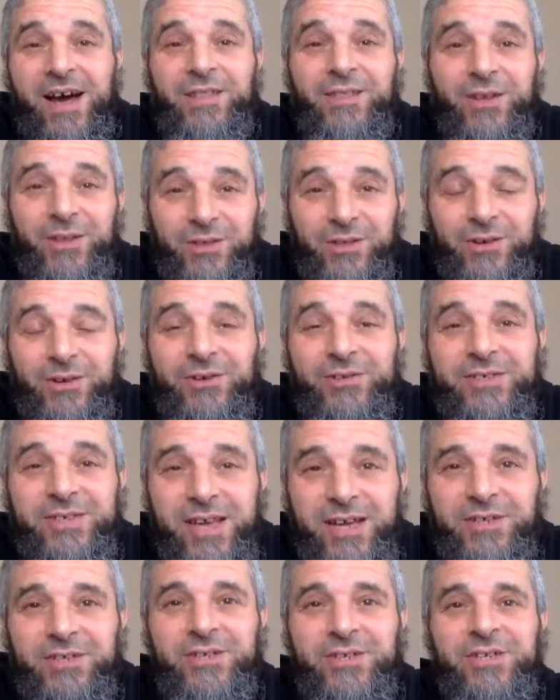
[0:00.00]
Another
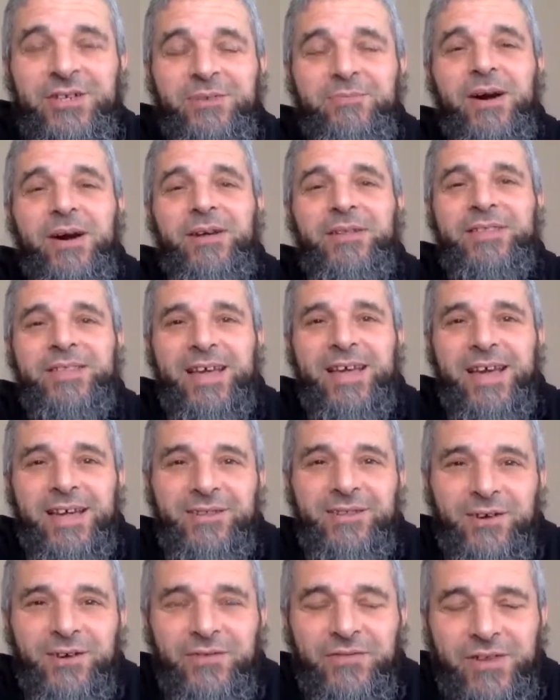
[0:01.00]
session about the
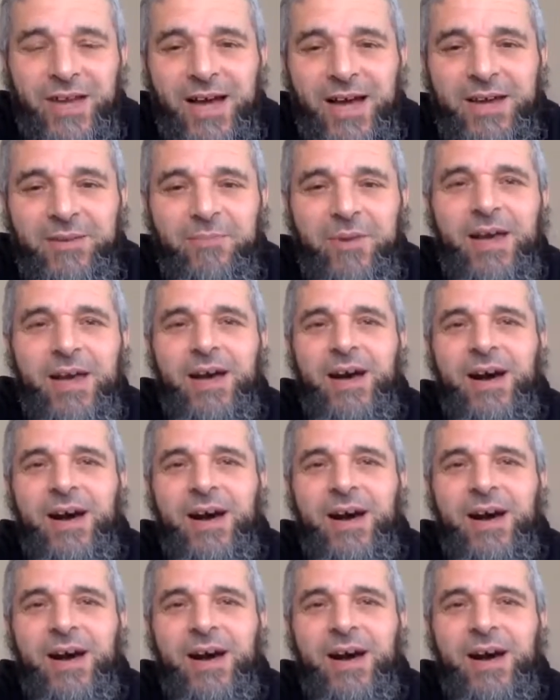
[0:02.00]
end of time.